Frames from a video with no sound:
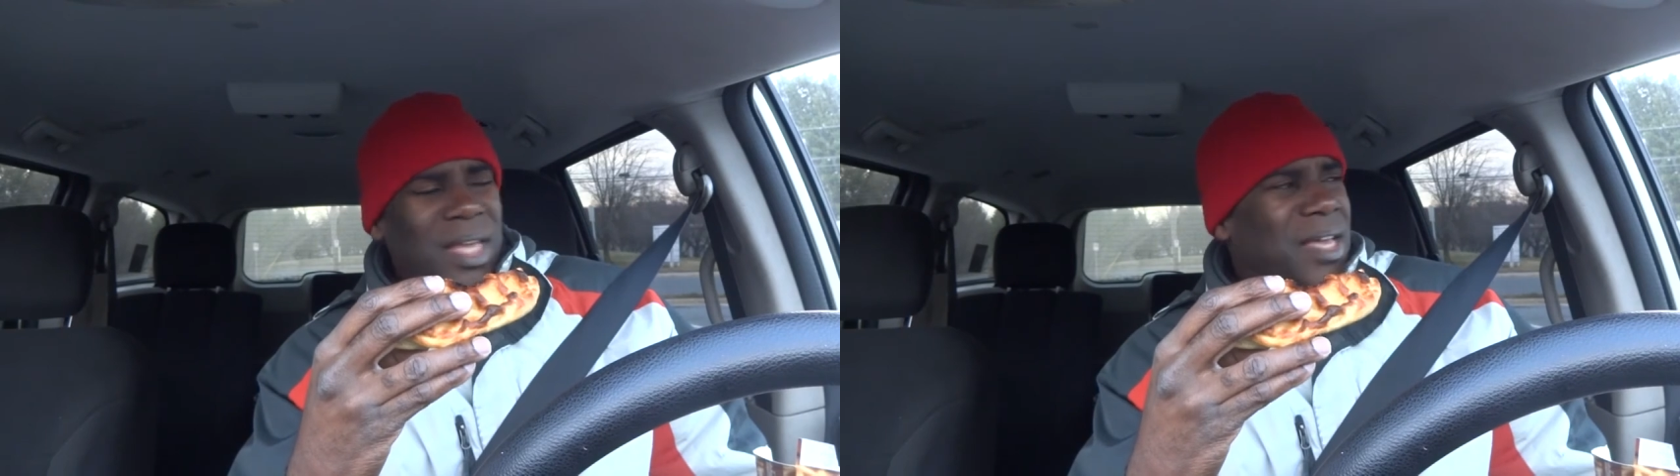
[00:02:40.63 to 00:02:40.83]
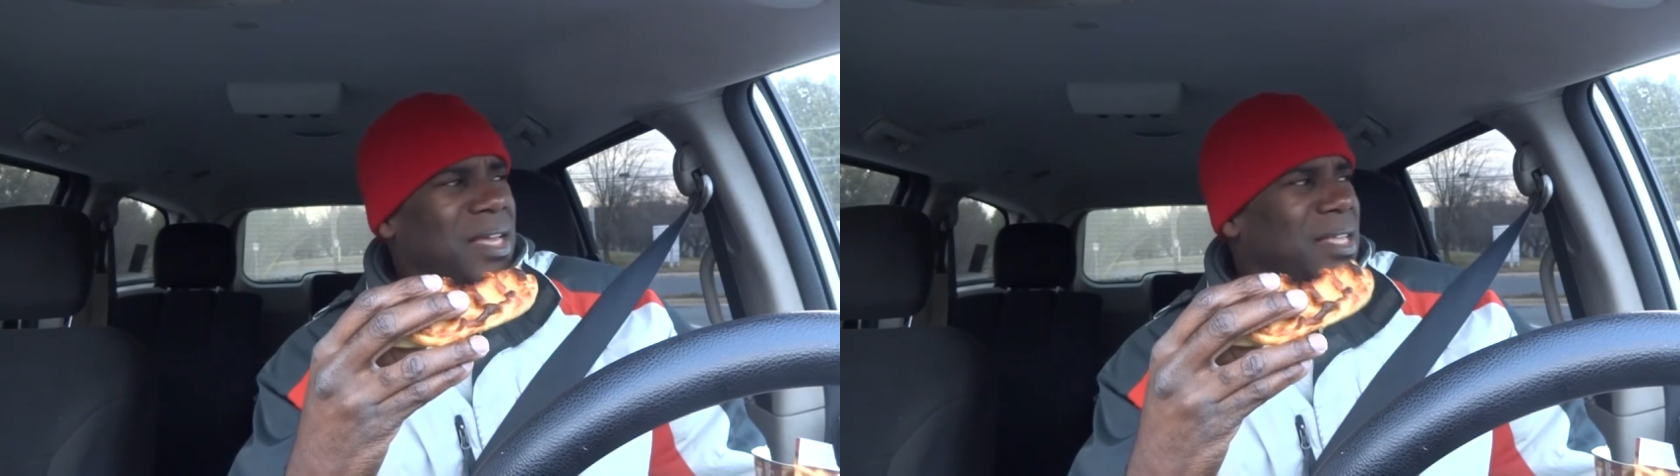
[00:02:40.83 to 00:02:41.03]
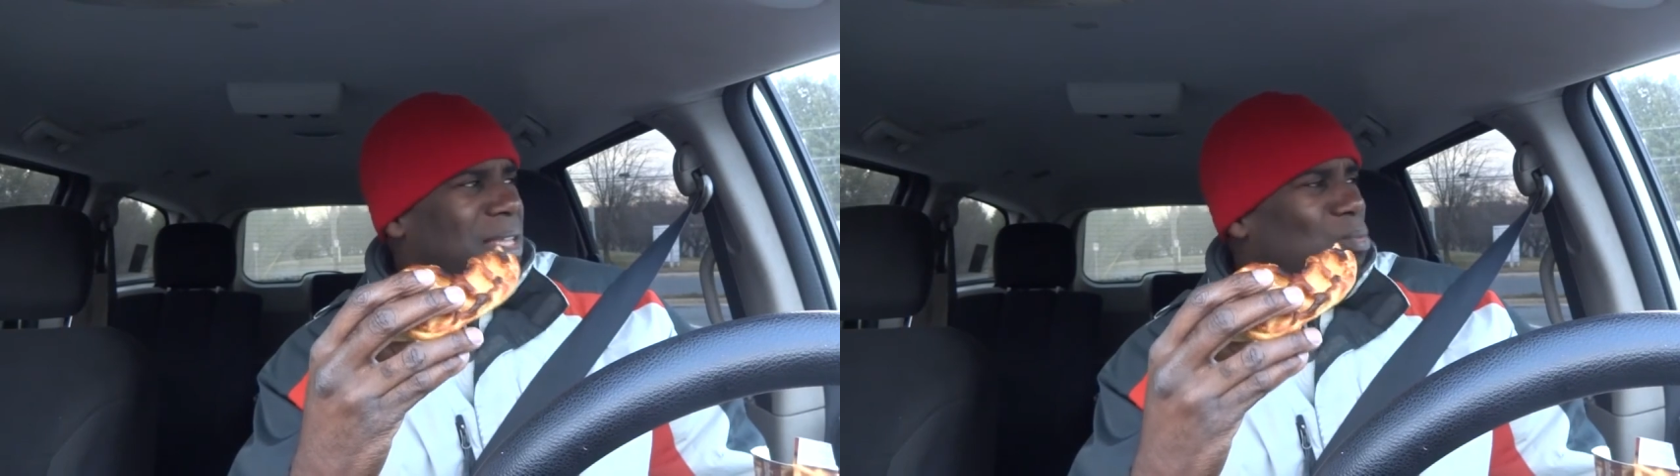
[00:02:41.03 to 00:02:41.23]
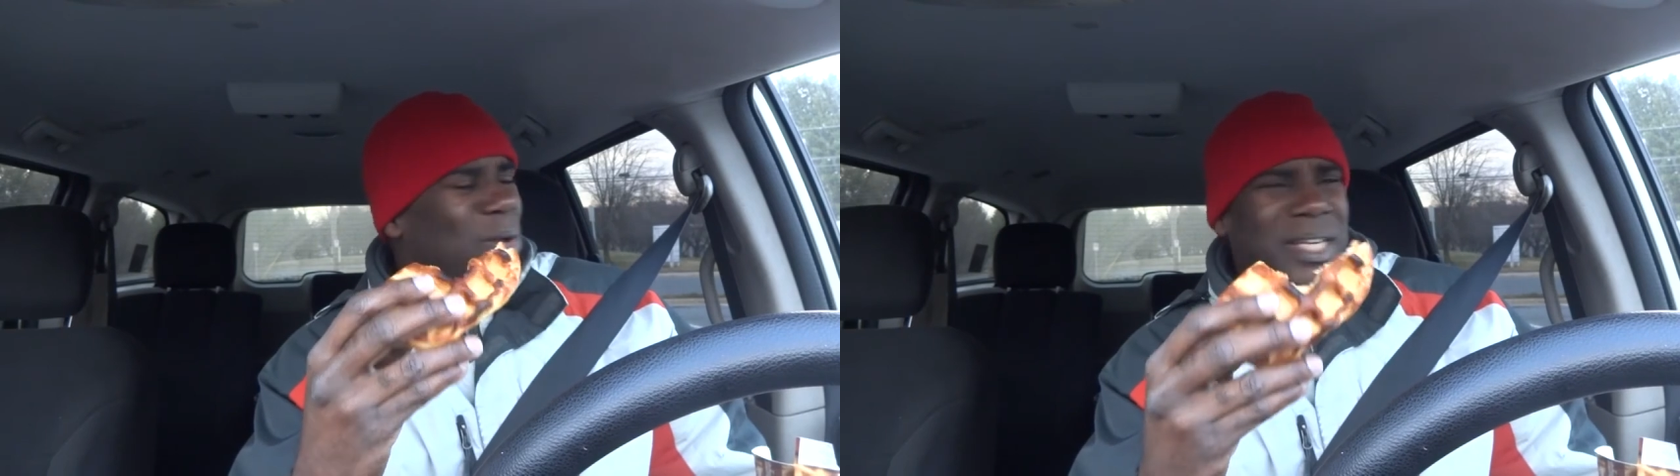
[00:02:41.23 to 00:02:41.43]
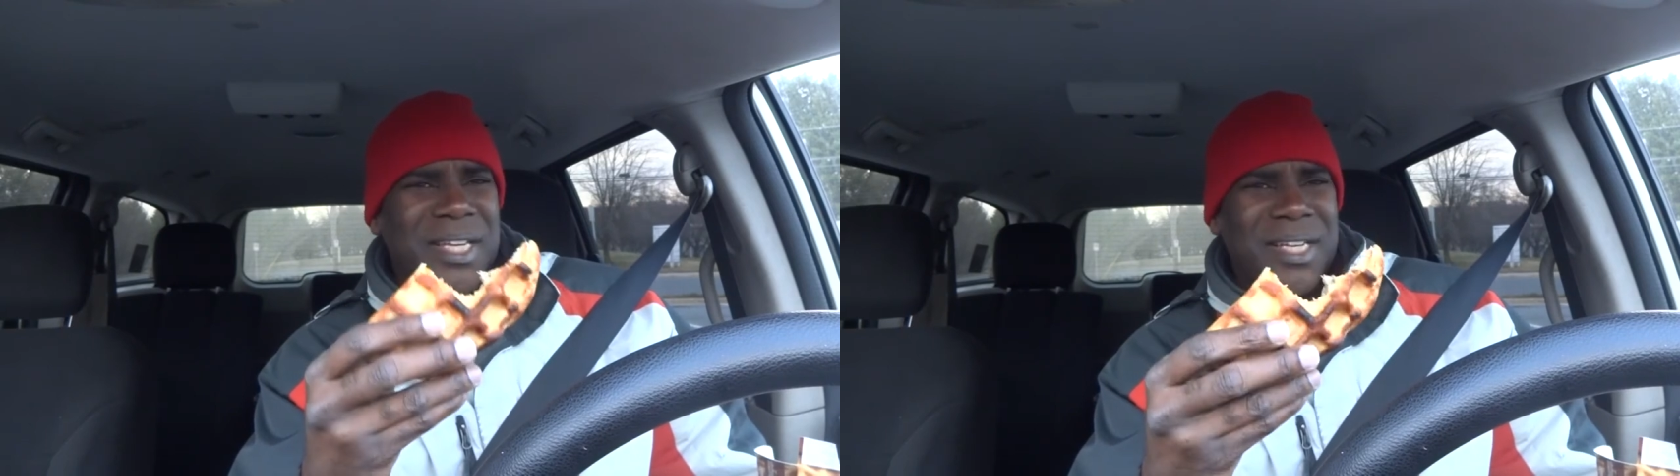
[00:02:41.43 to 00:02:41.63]
it
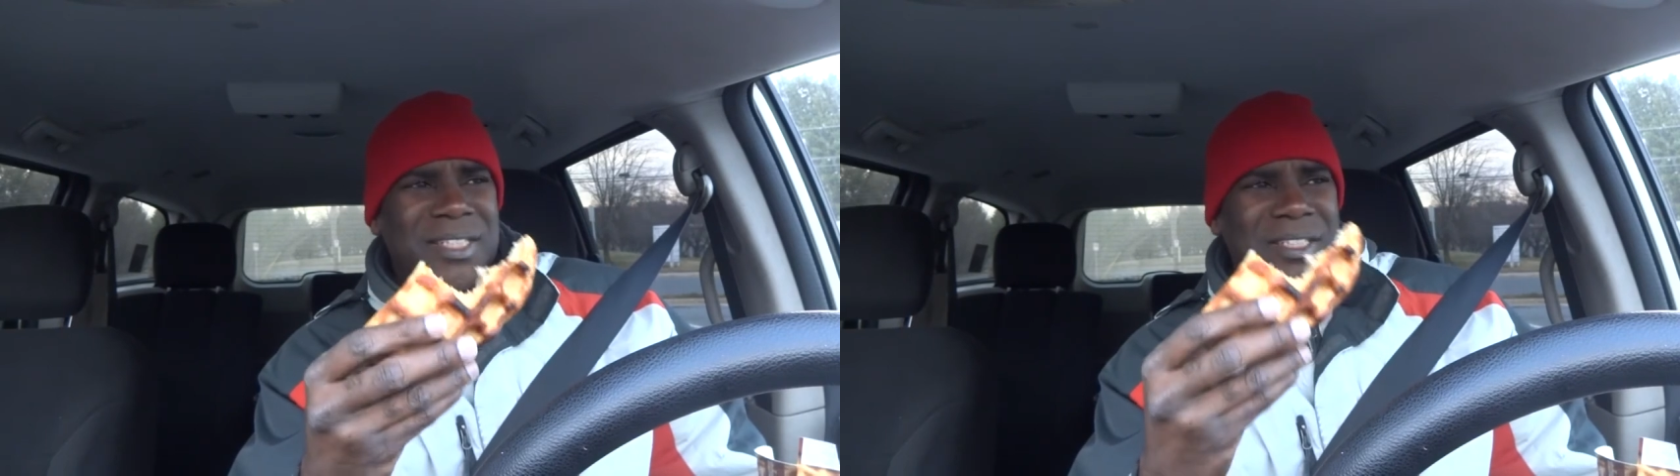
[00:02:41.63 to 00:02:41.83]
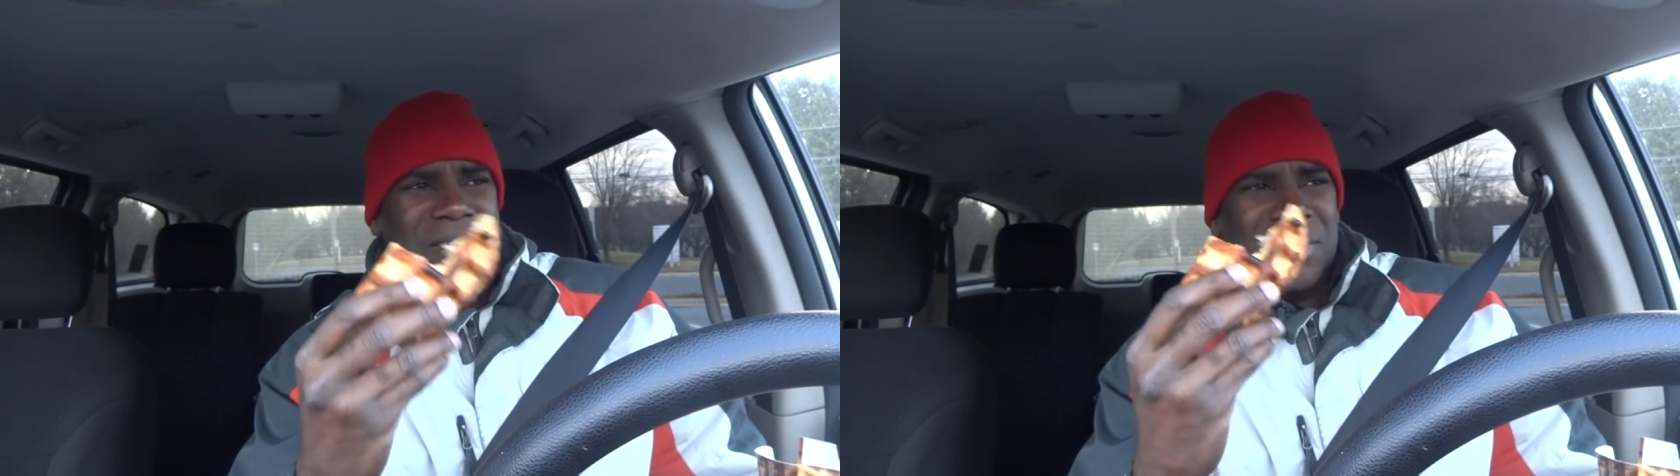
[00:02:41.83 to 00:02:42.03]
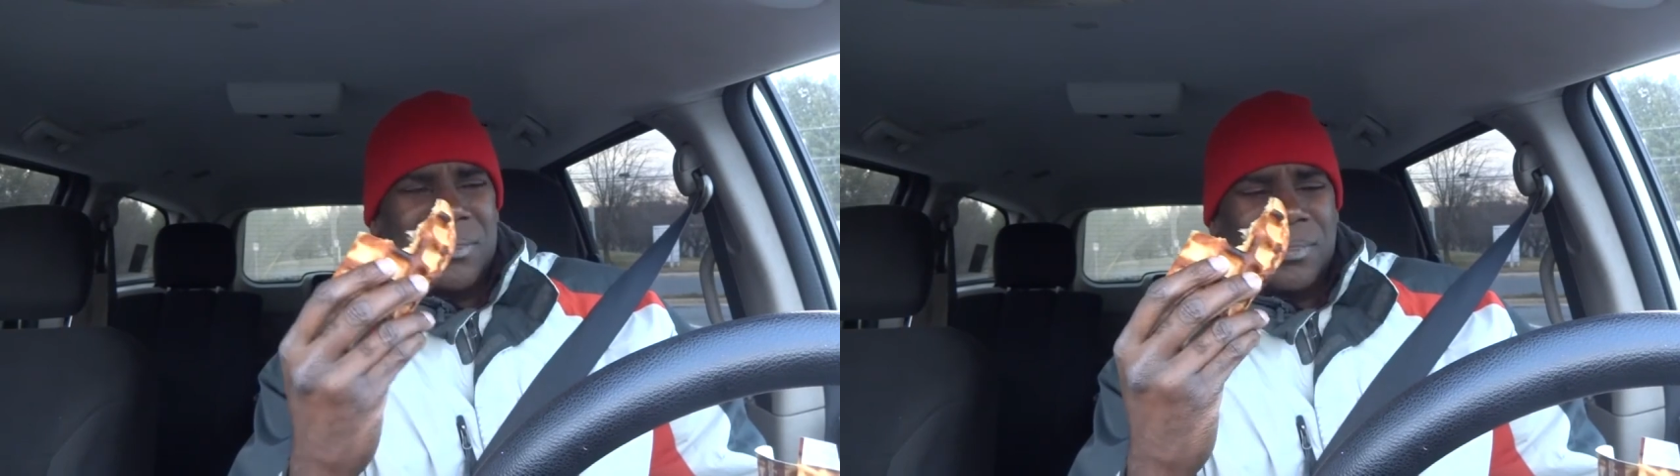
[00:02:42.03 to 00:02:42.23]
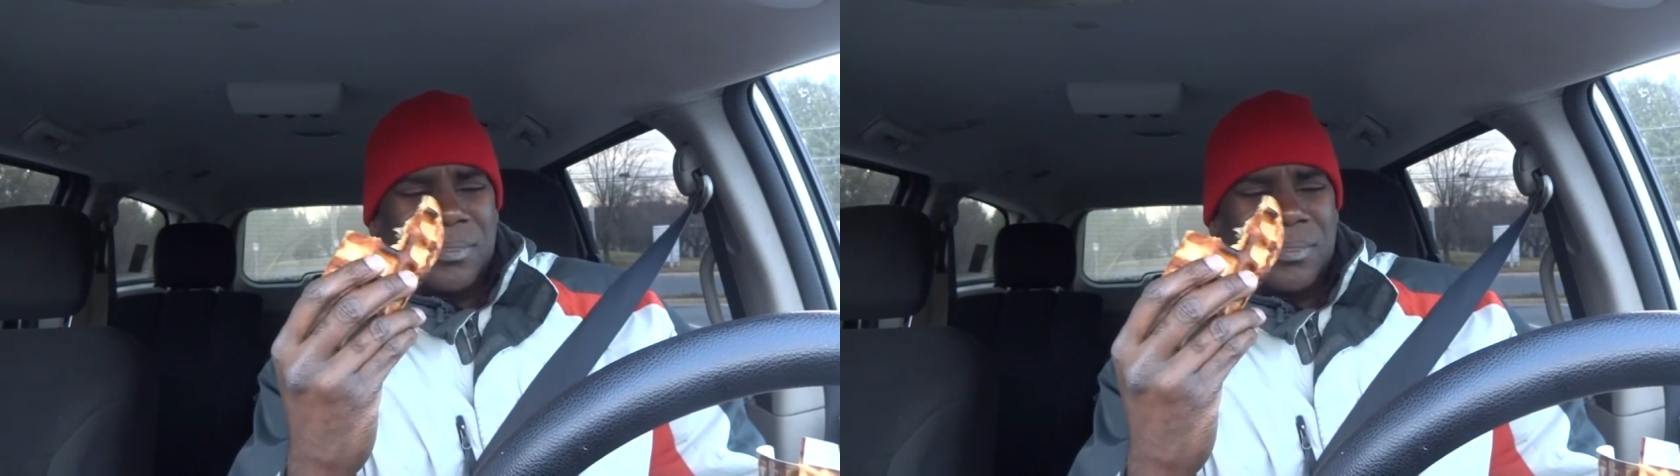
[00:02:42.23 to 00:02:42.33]
what it is, you know.